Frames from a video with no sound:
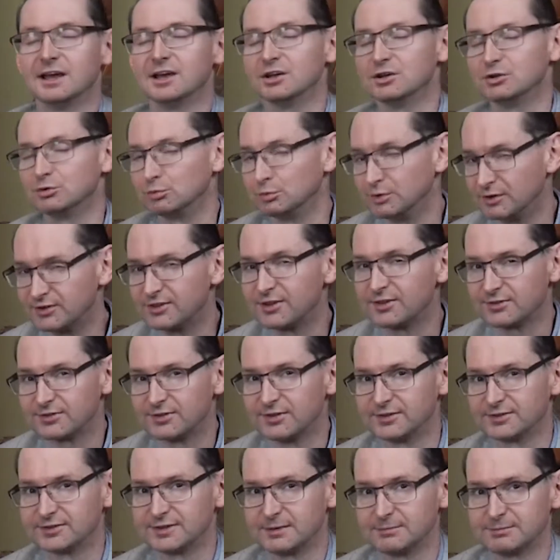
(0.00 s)
Resist this
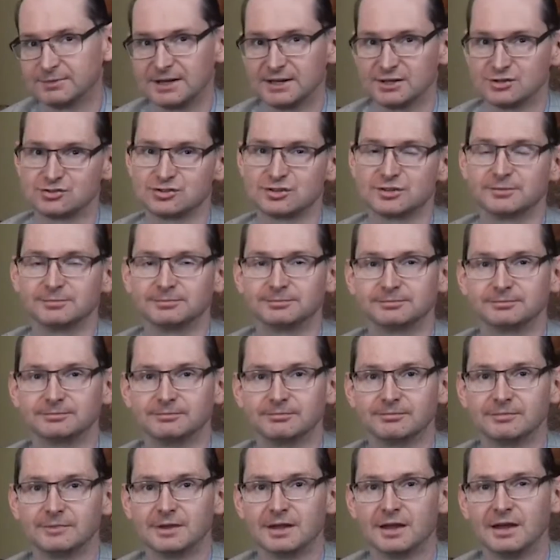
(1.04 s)
temptation.
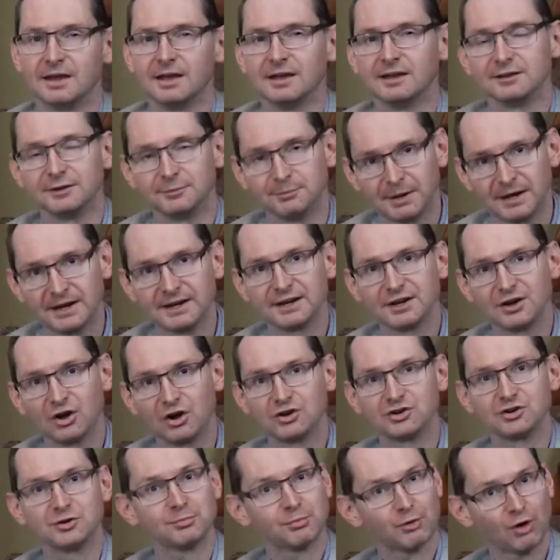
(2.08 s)
Depending on your
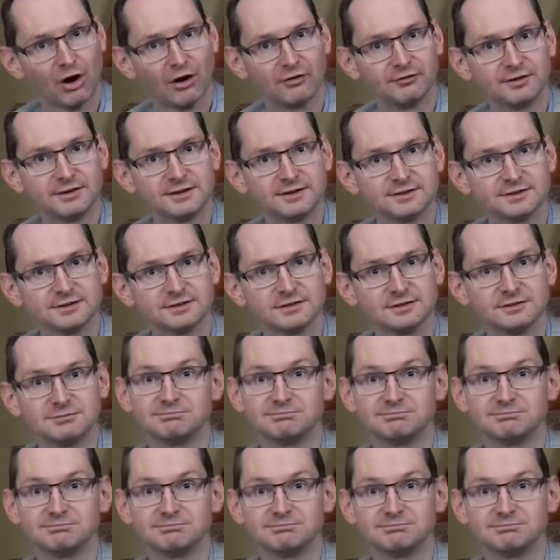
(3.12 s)
province,